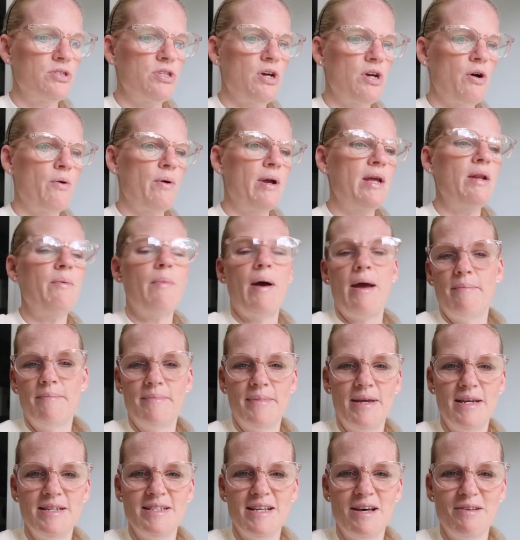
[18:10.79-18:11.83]
So anyway,
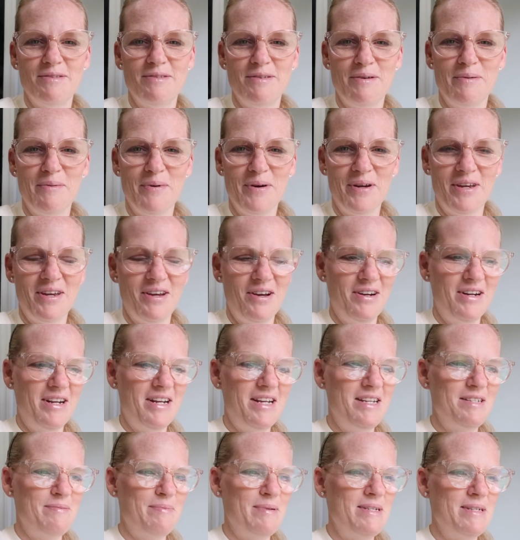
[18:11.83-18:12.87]
he's out there working on
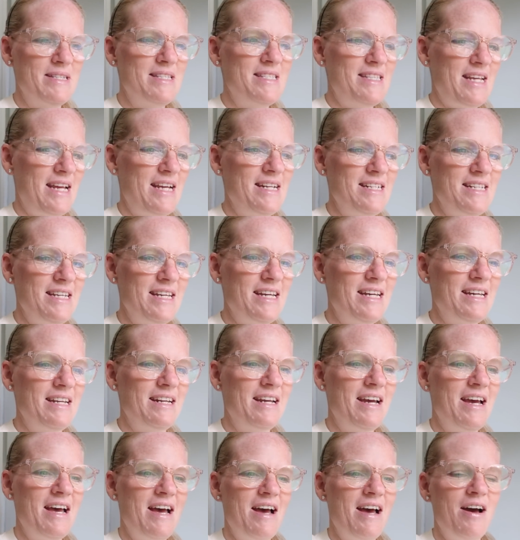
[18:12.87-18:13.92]
it. He's been sanding it.